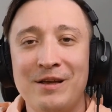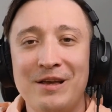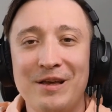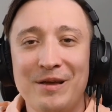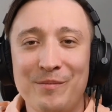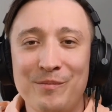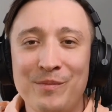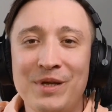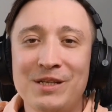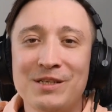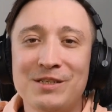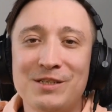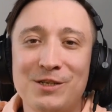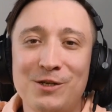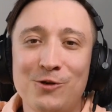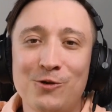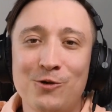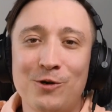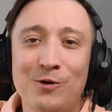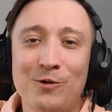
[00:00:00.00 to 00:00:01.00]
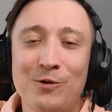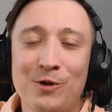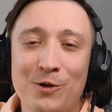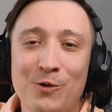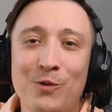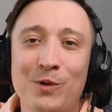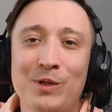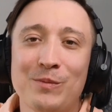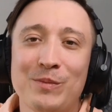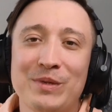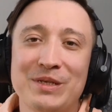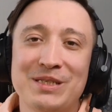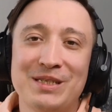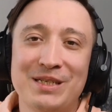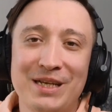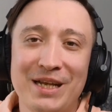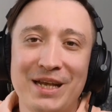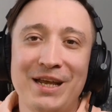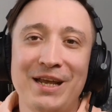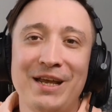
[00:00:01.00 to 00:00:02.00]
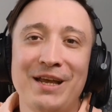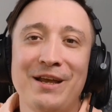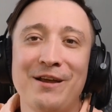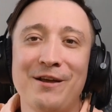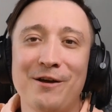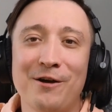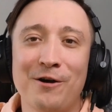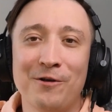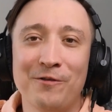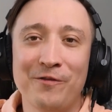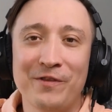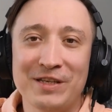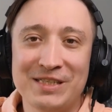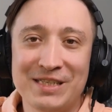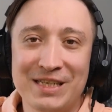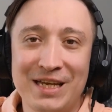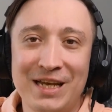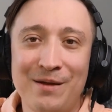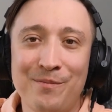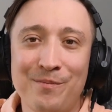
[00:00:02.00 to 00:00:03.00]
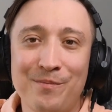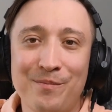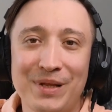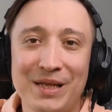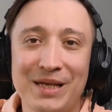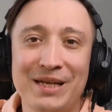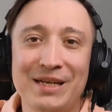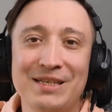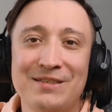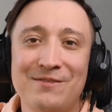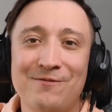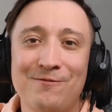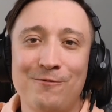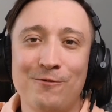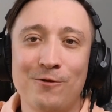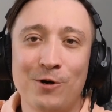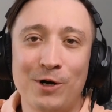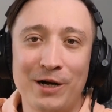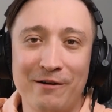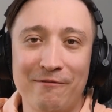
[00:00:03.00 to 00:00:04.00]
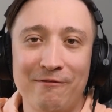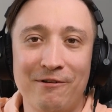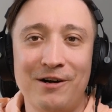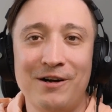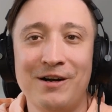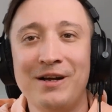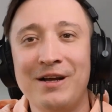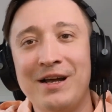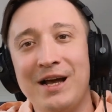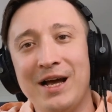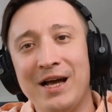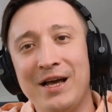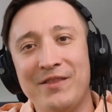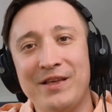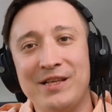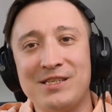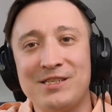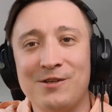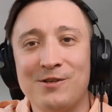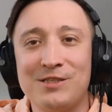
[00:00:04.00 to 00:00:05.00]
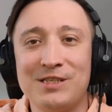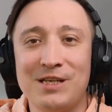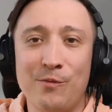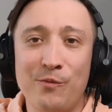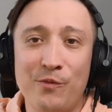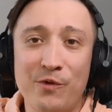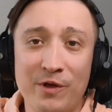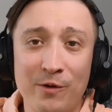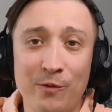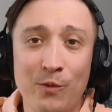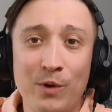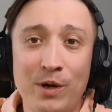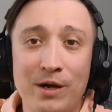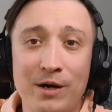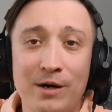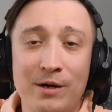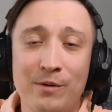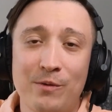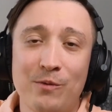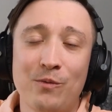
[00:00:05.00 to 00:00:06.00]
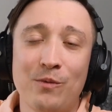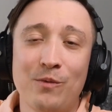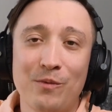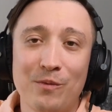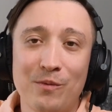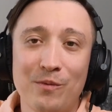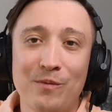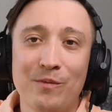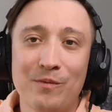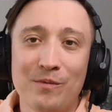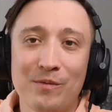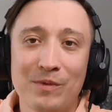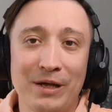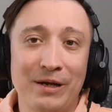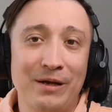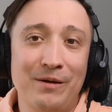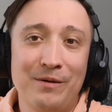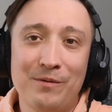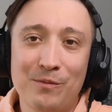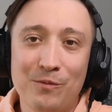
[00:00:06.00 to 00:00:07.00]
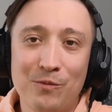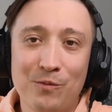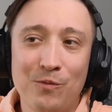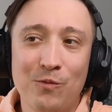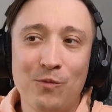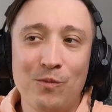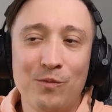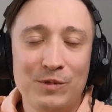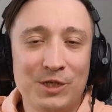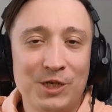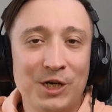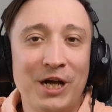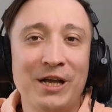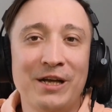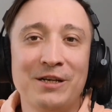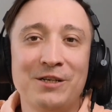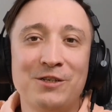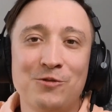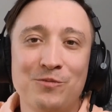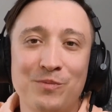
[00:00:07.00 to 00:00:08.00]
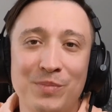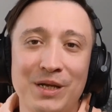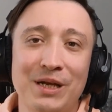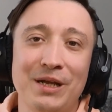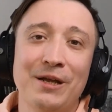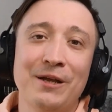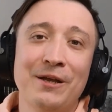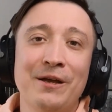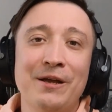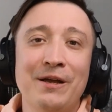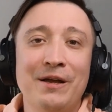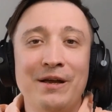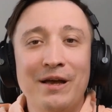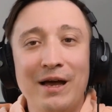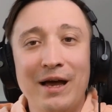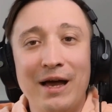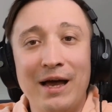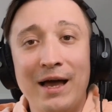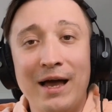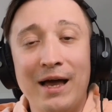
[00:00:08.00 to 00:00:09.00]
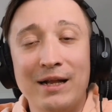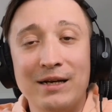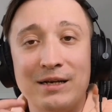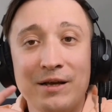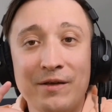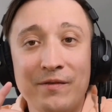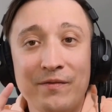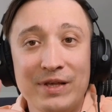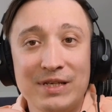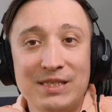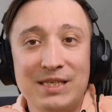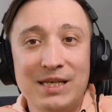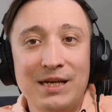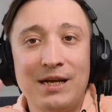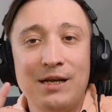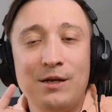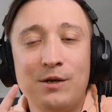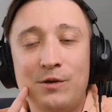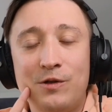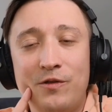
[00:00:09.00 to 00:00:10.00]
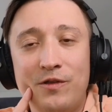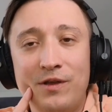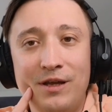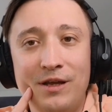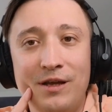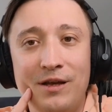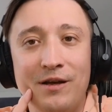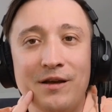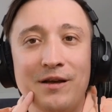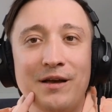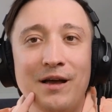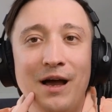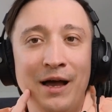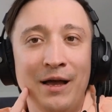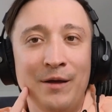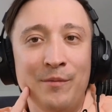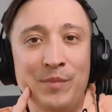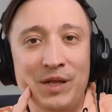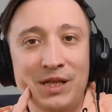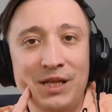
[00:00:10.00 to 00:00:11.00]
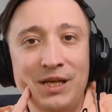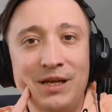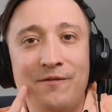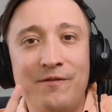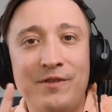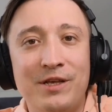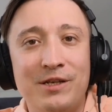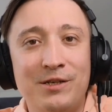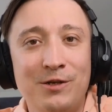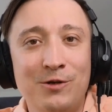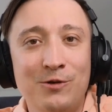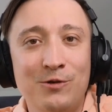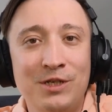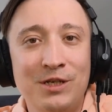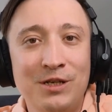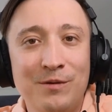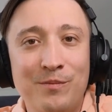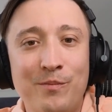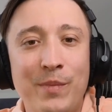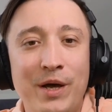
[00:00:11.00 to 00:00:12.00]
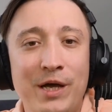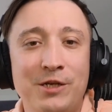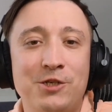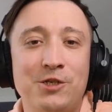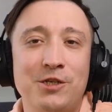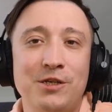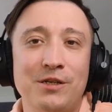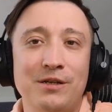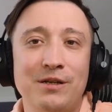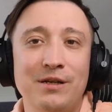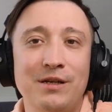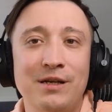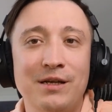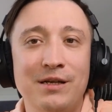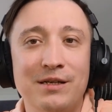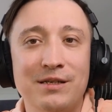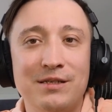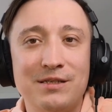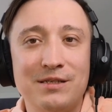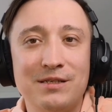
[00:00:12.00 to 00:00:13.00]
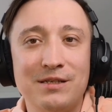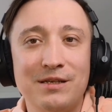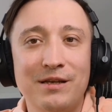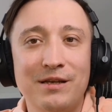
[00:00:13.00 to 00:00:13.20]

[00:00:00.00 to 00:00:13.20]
means you will be staying on the same place forever, and that's not something we are like trying to be. And the second thing I believe that you didn't mention is,